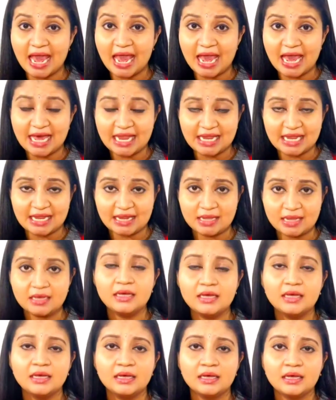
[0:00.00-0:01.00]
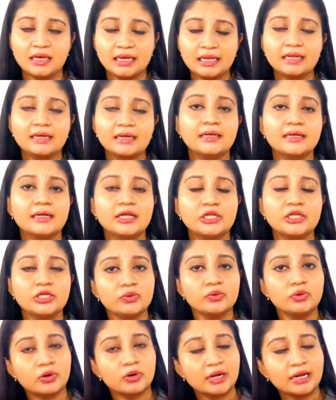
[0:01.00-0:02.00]
end a
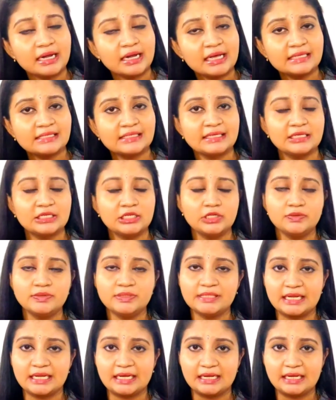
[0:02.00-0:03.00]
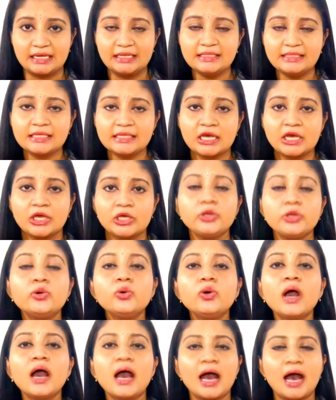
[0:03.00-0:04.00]
declarative or an assertive sentence,
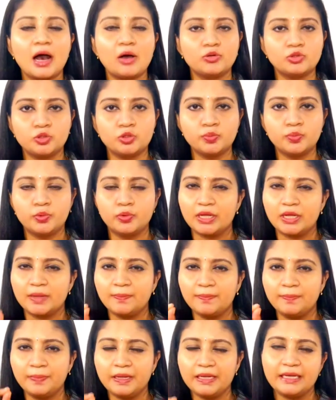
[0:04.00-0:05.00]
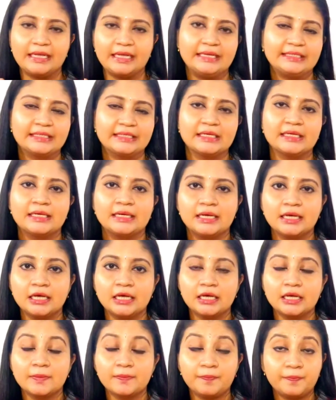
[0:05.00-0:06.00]
you have to put a period.
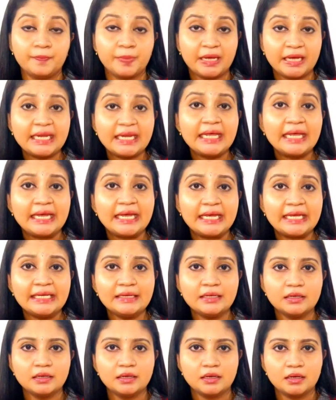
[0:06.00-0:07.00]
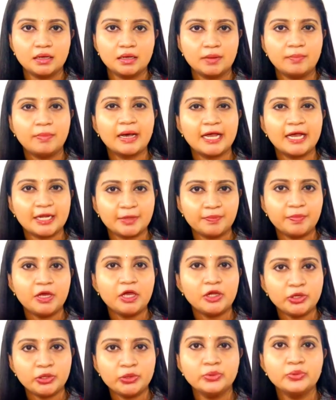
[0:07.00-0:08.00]
Period might be
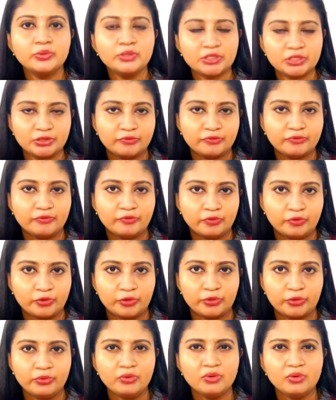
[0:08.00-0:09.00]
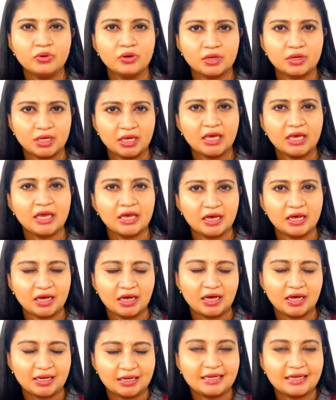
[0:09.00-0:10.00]
a new term for you, okay,
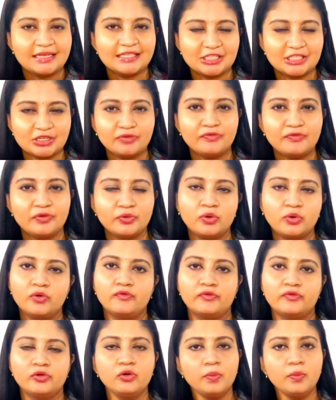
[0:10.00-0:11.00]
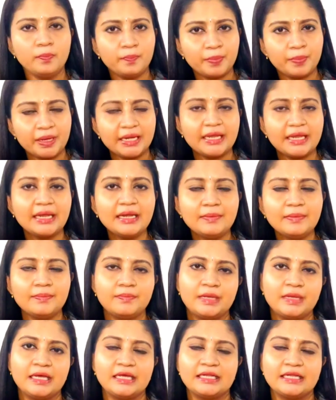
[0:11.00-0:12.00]
at least a few of you. Period
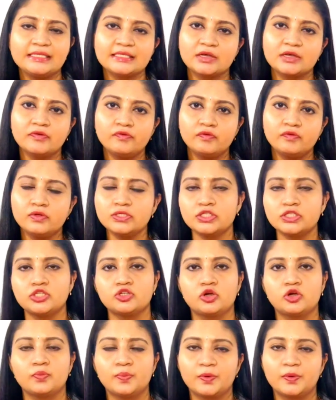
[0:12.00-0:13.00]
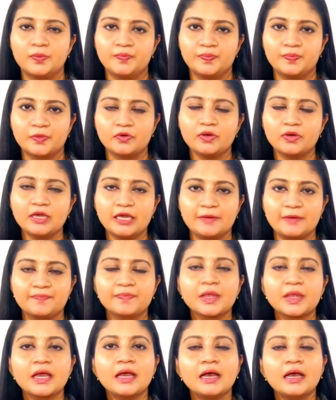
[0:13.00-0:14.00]
means full stop.
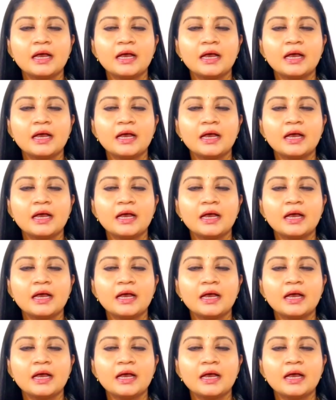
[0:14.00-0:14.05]
Okay,